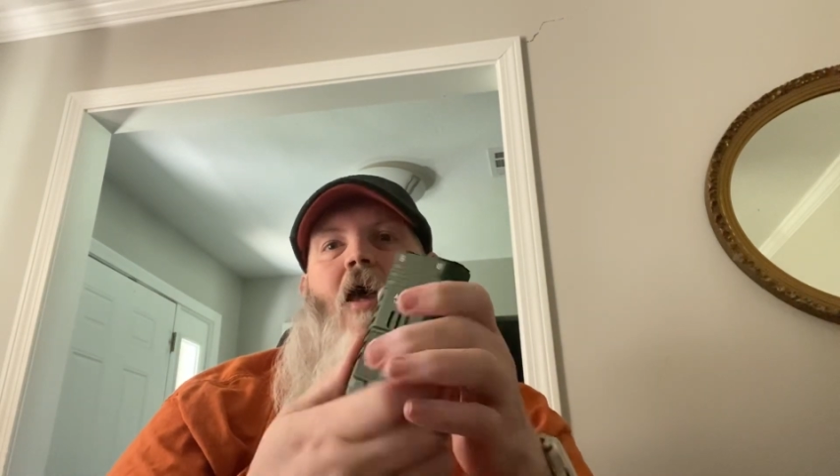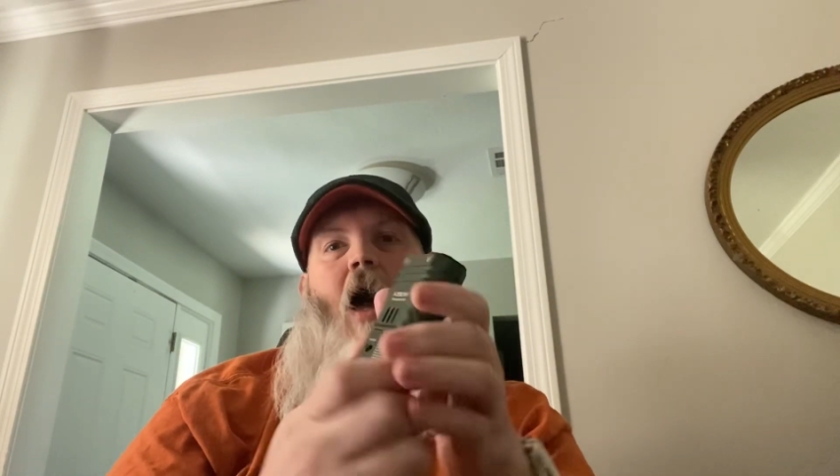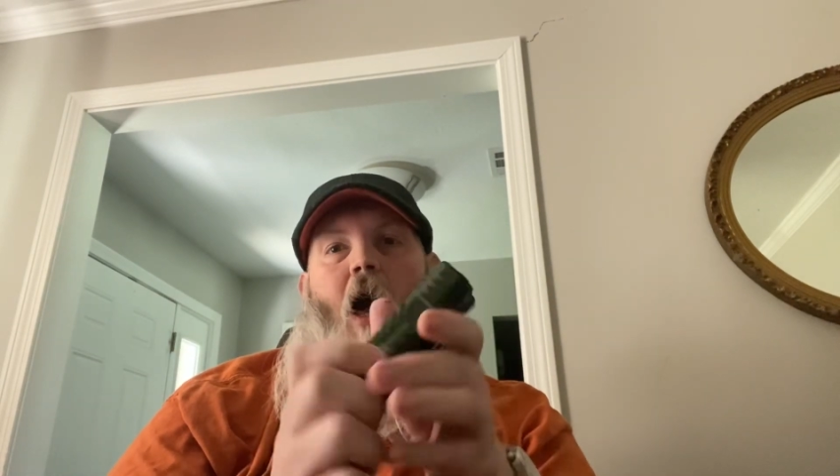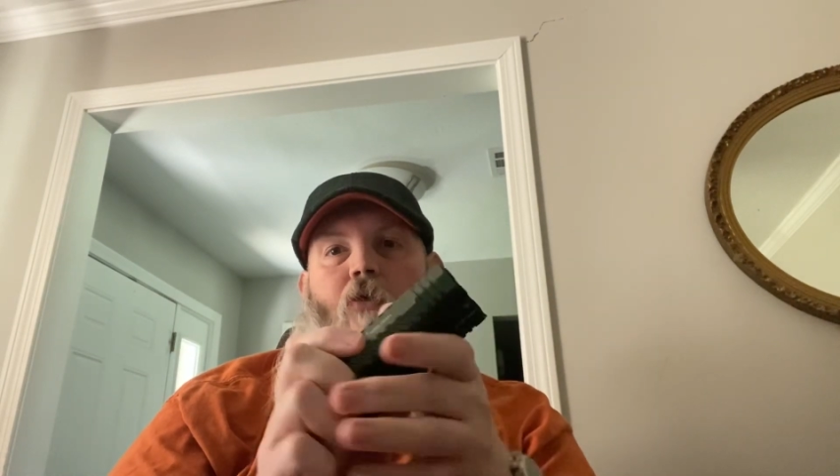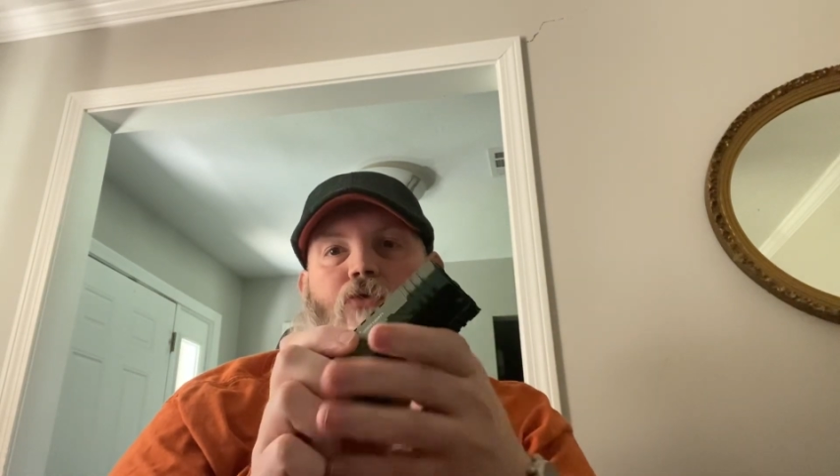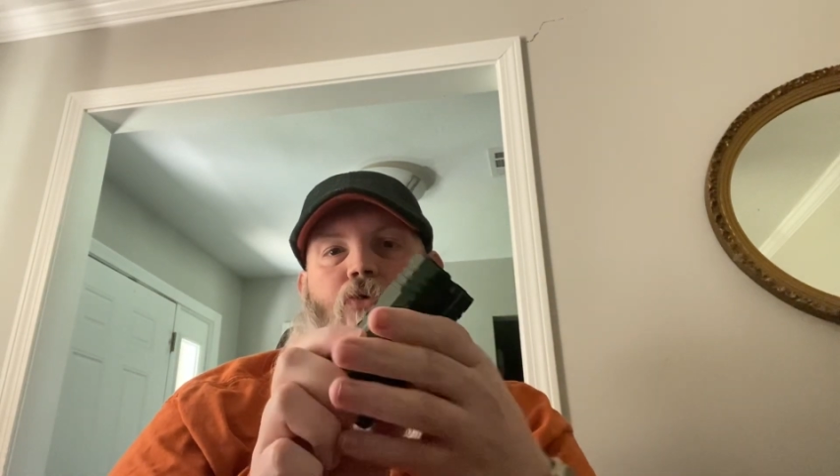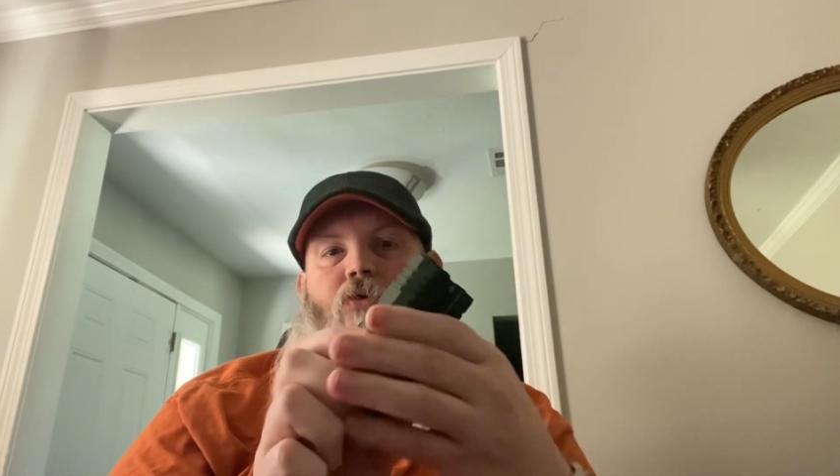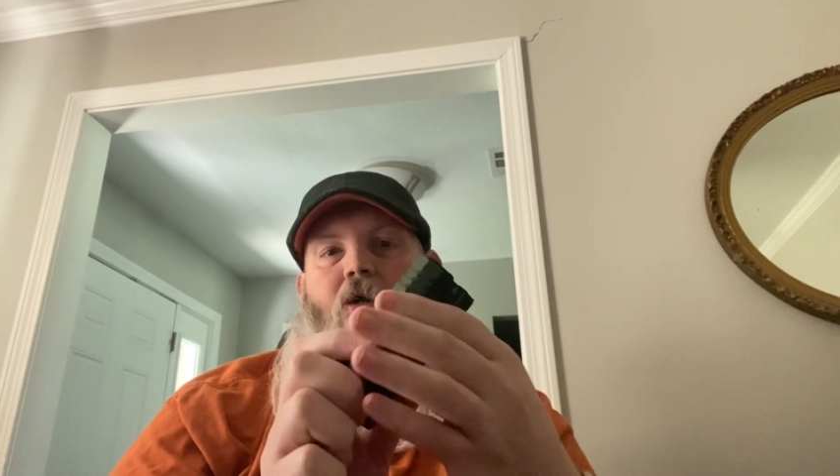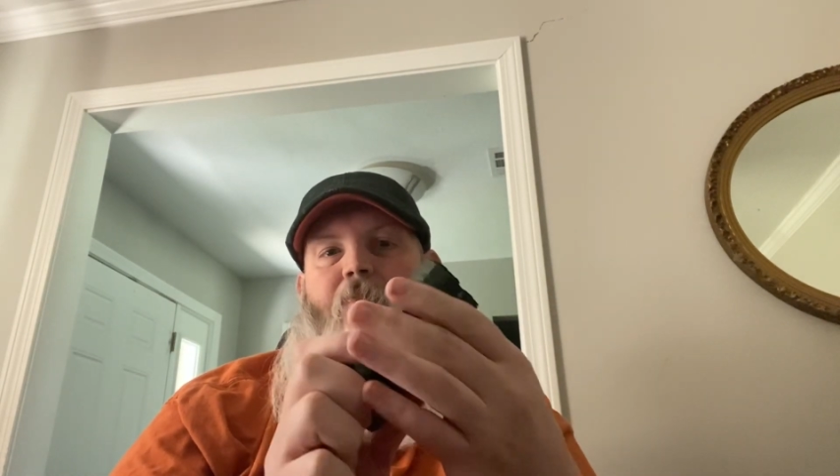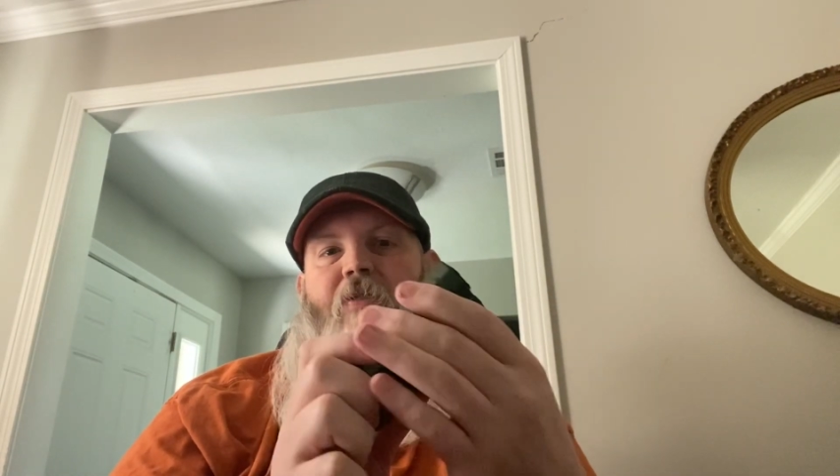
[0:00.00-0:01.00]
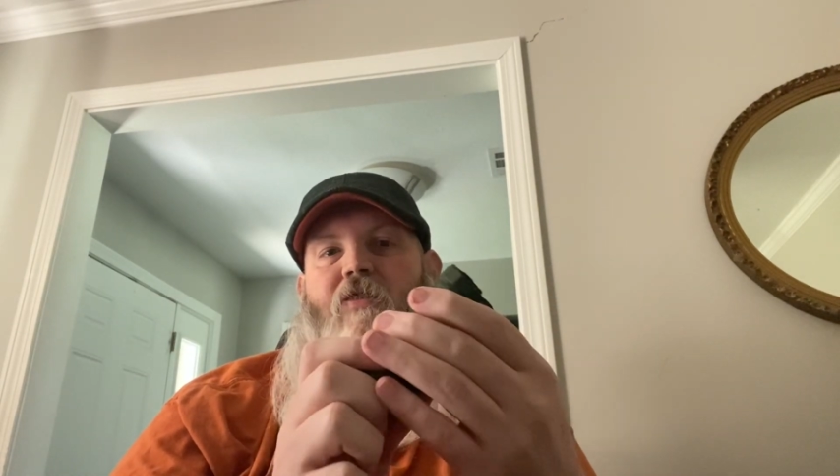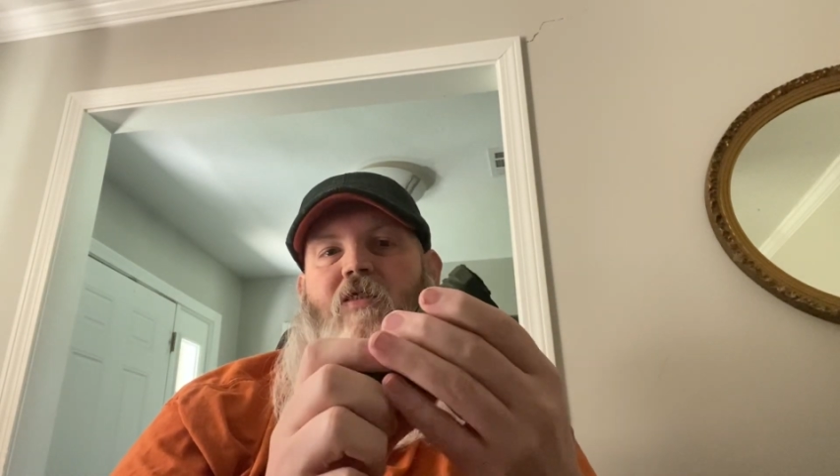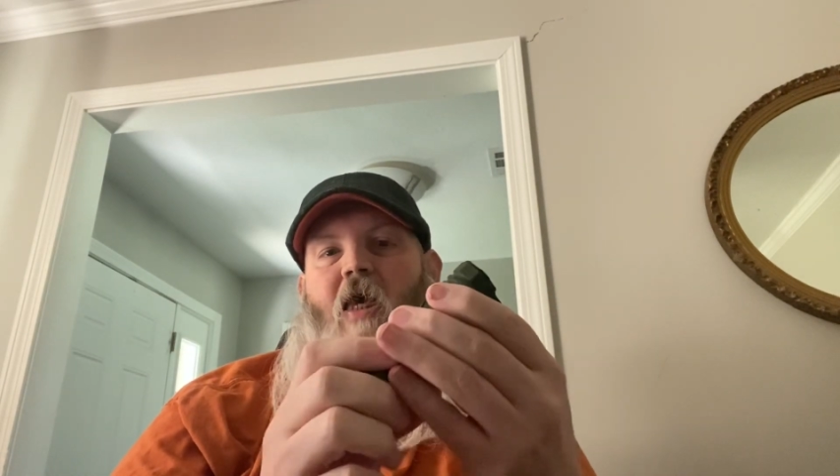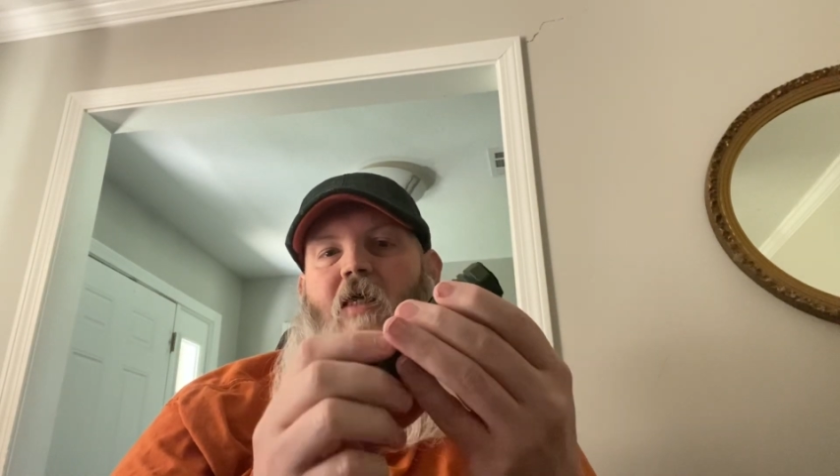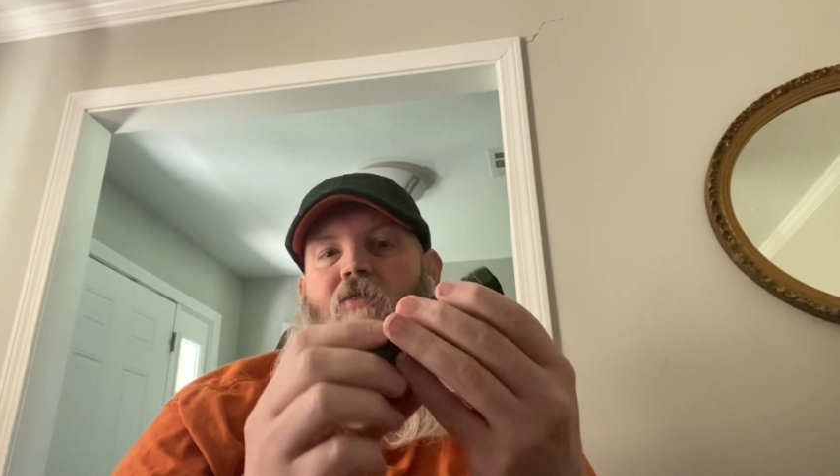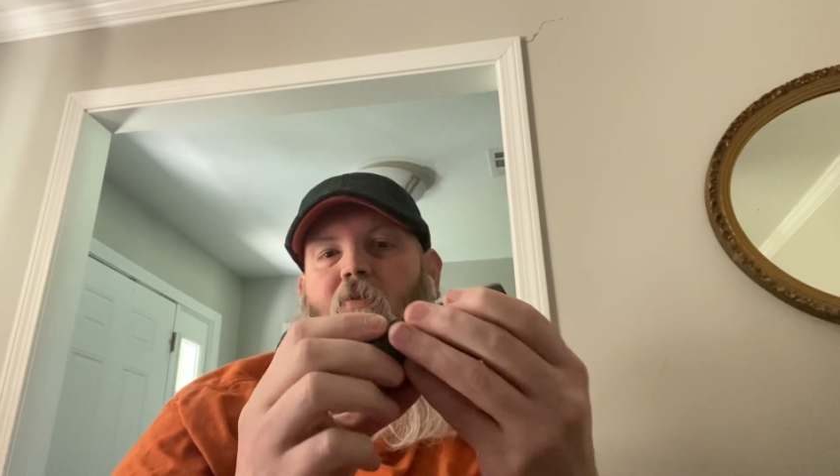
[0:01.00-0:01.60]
I'll do a couple of size